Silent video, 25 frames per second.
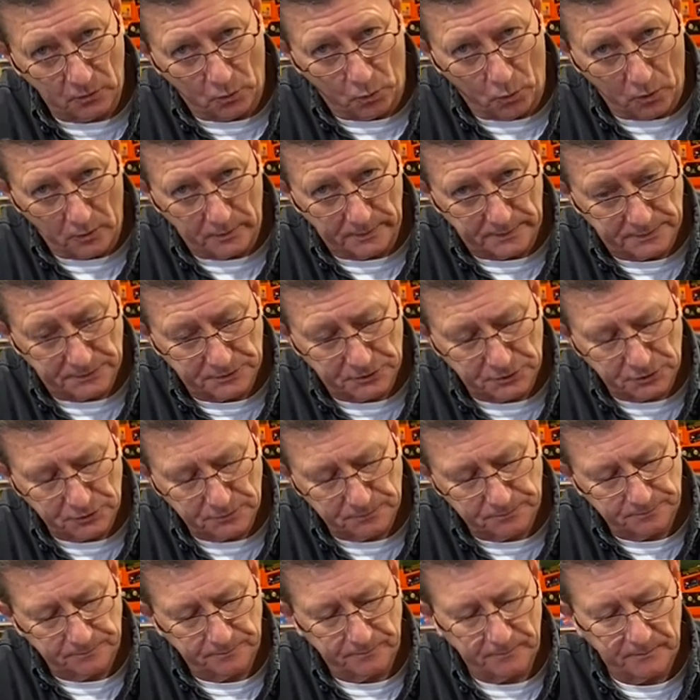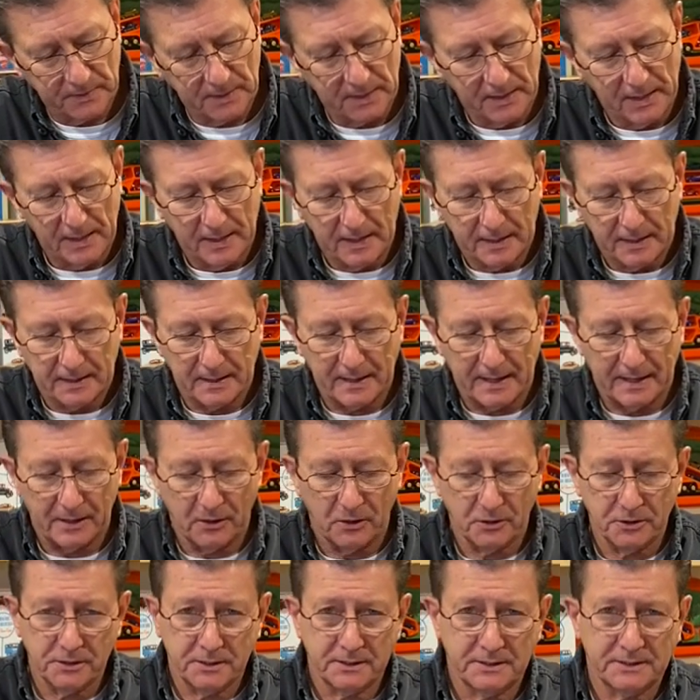orange. Now I know
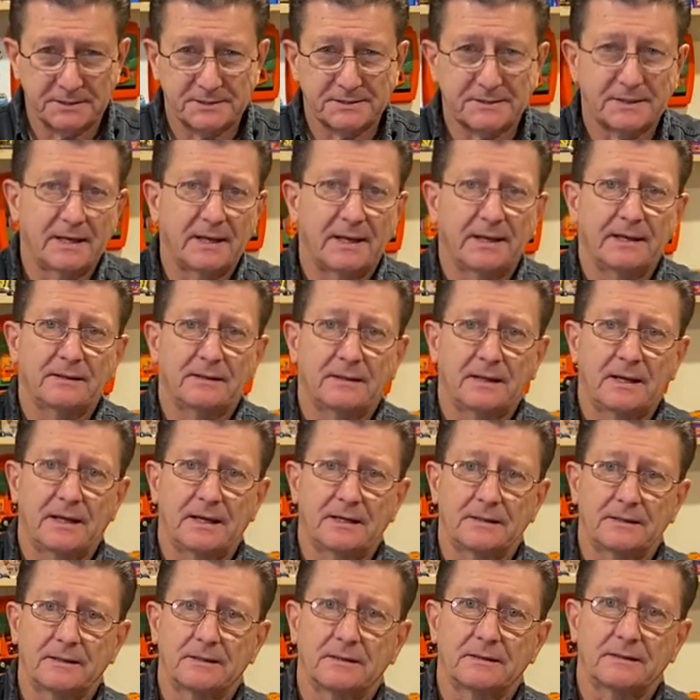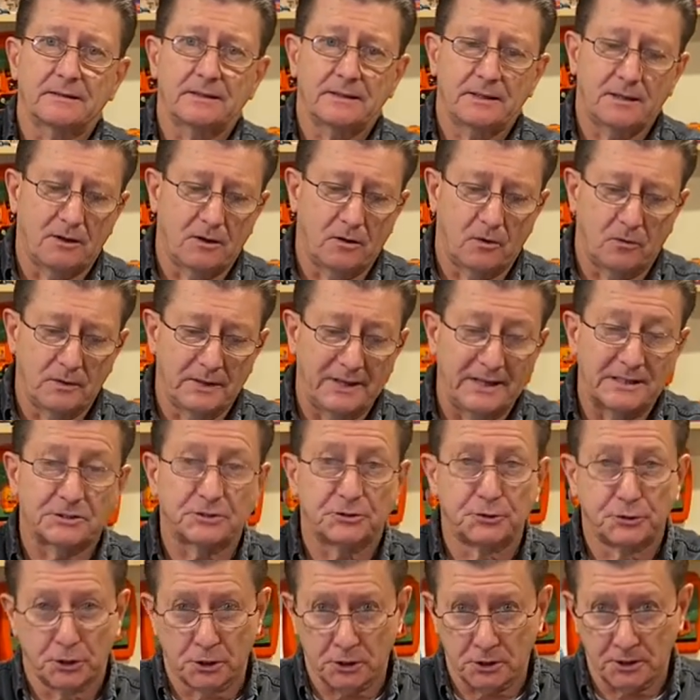you're going to say that, you know, it's
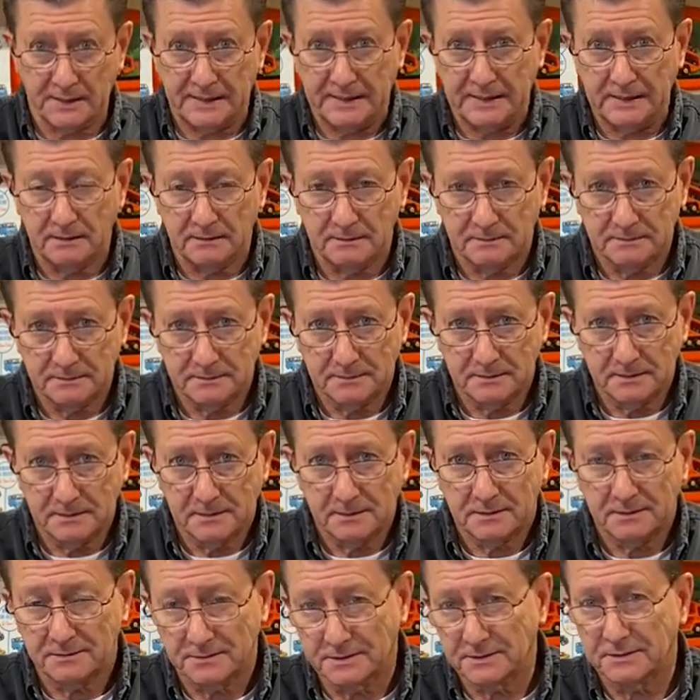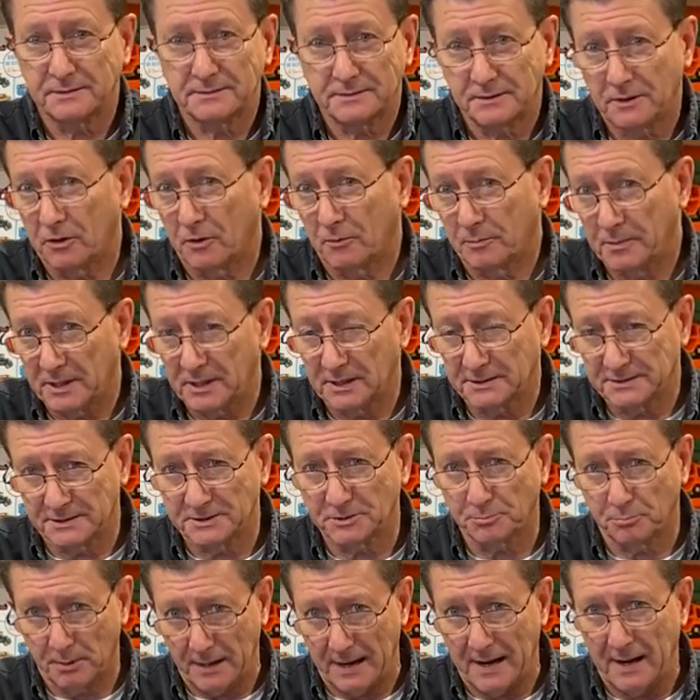dirty, the, you know, because it's
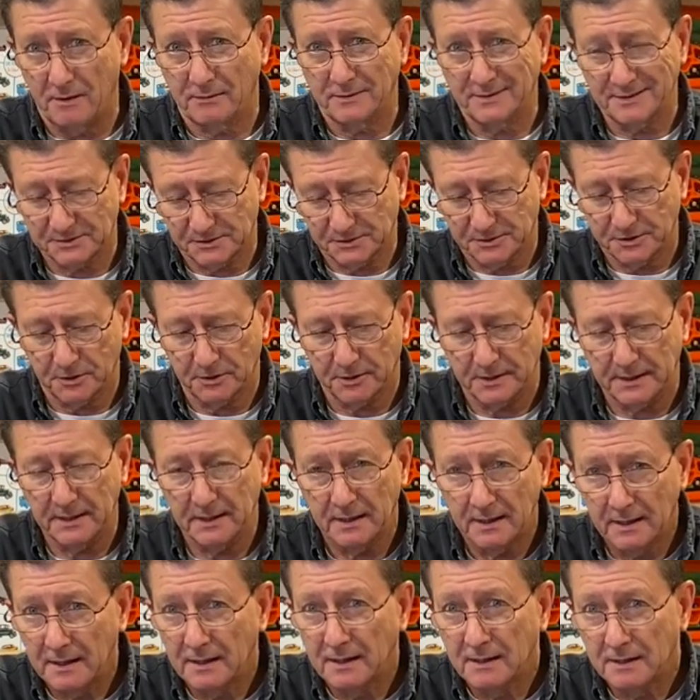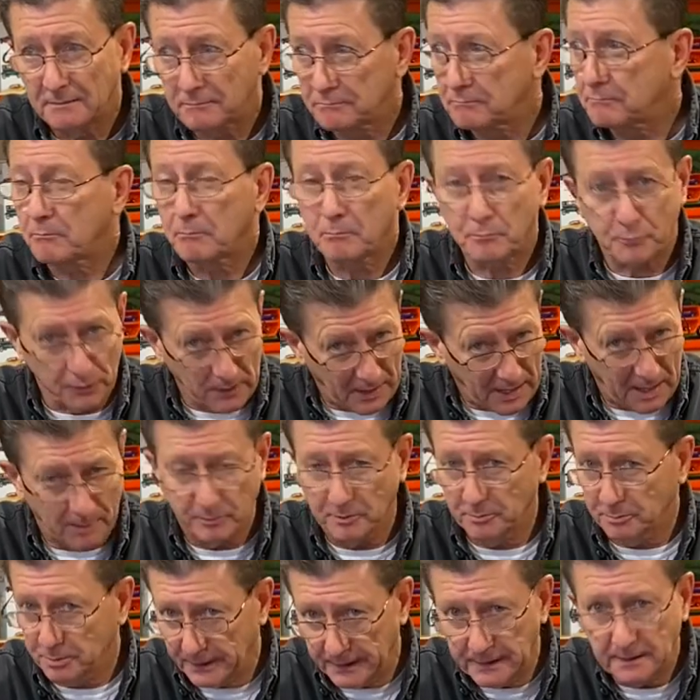brown, it's dirty,
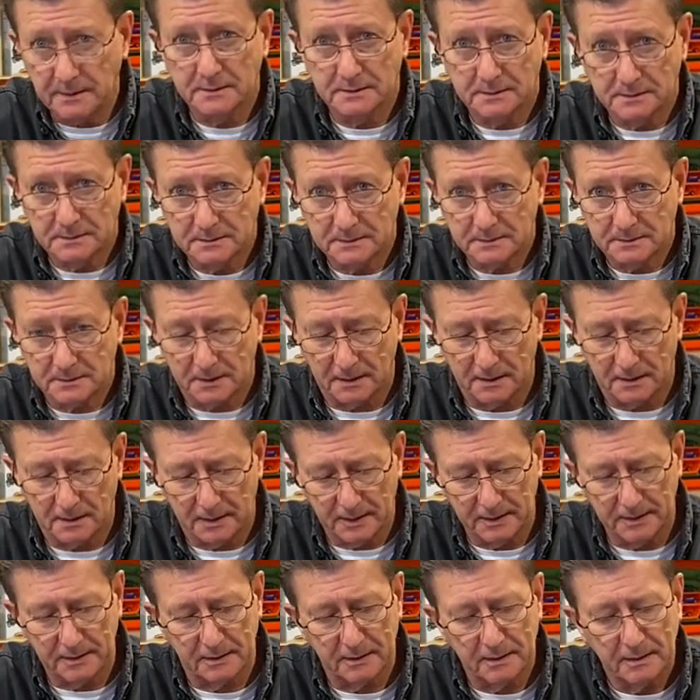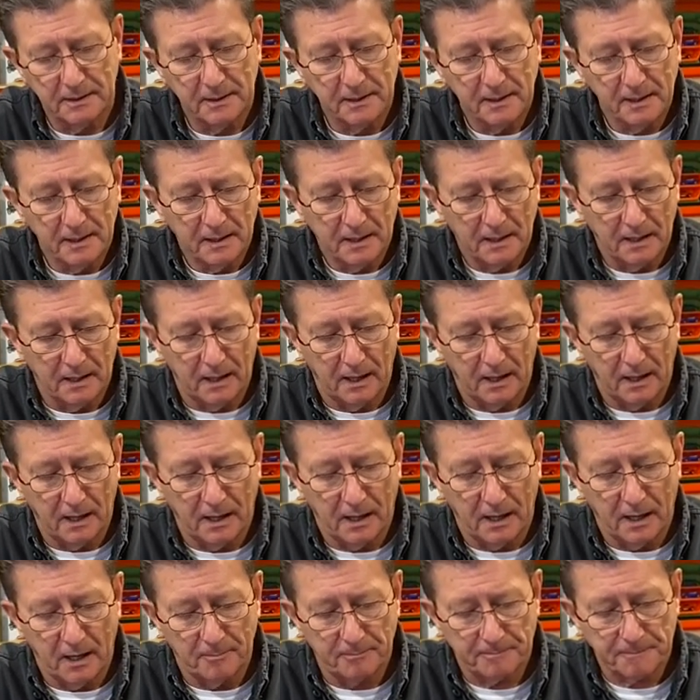probably, all right?
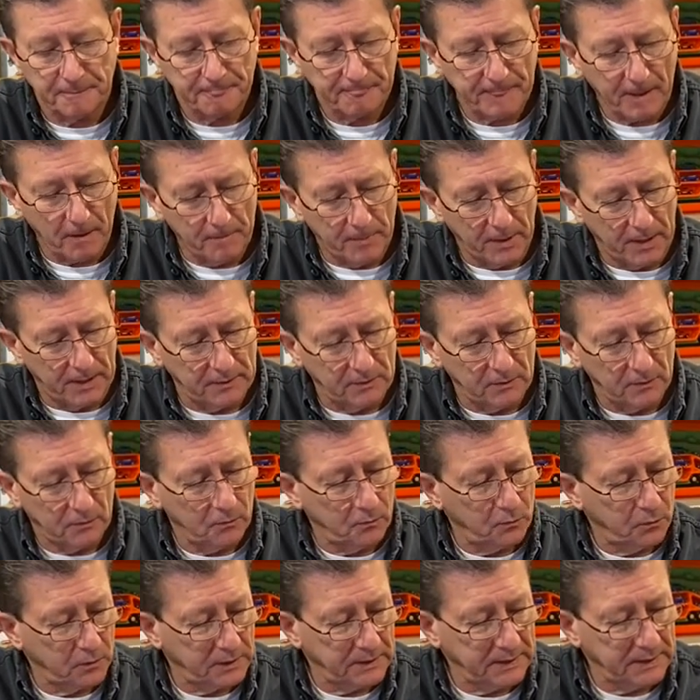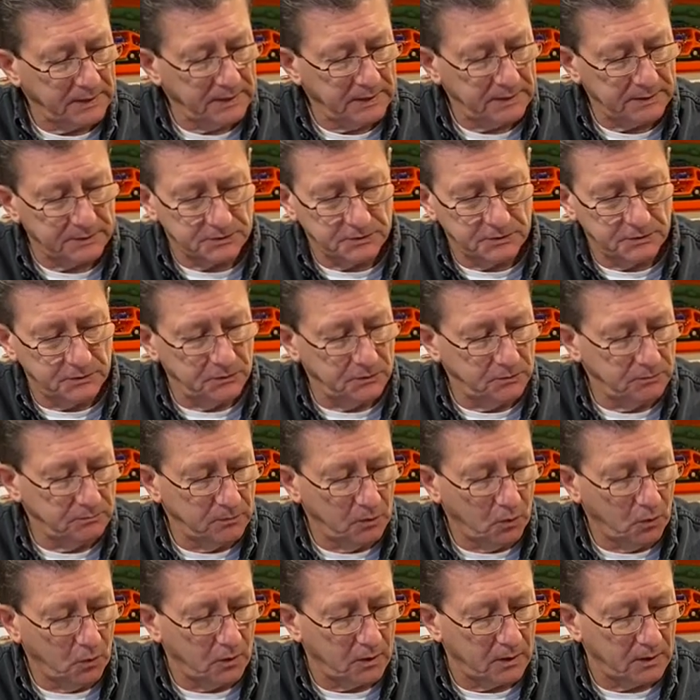Um, but we're going to get to
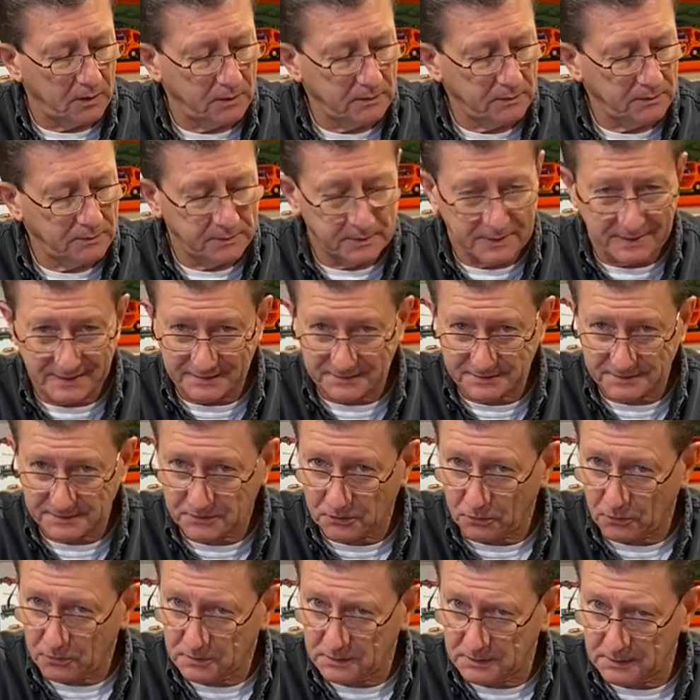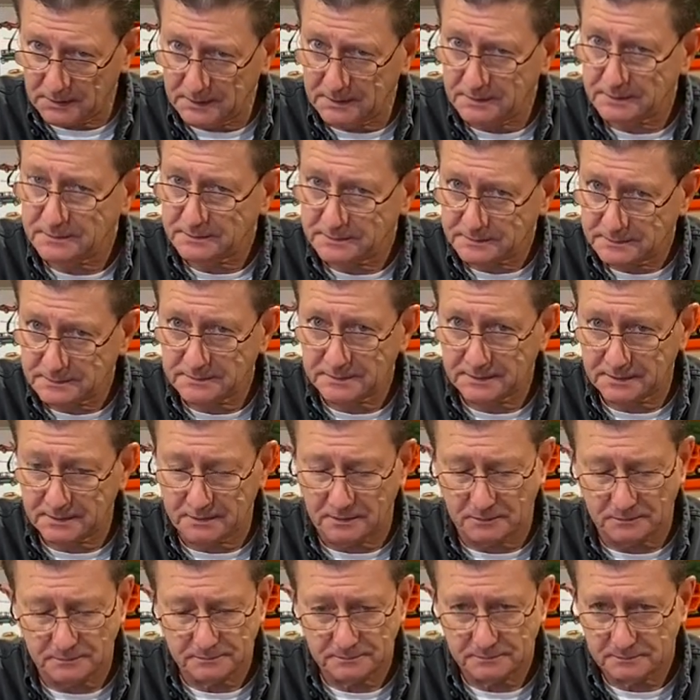more that is totally, you
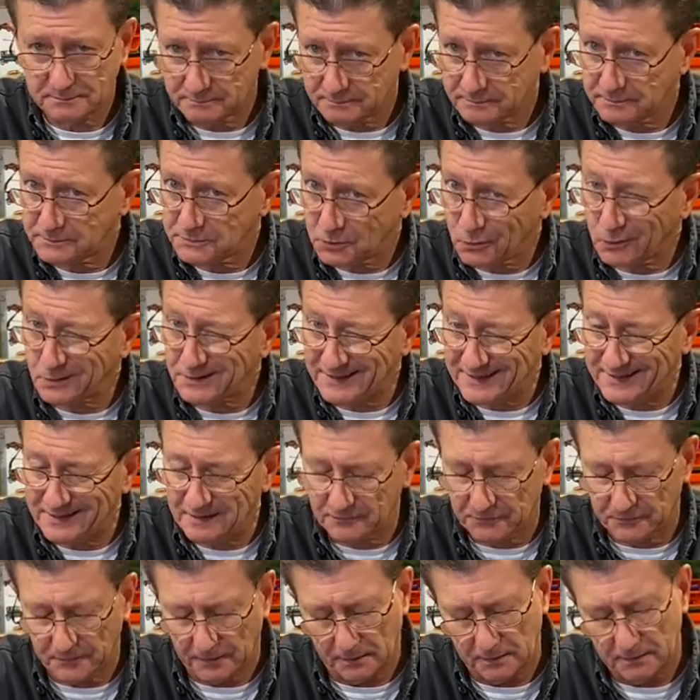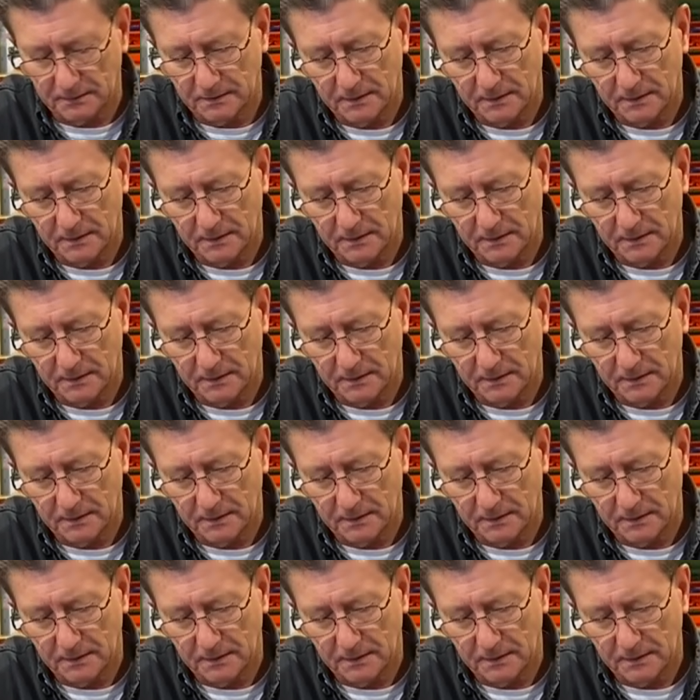know, totally different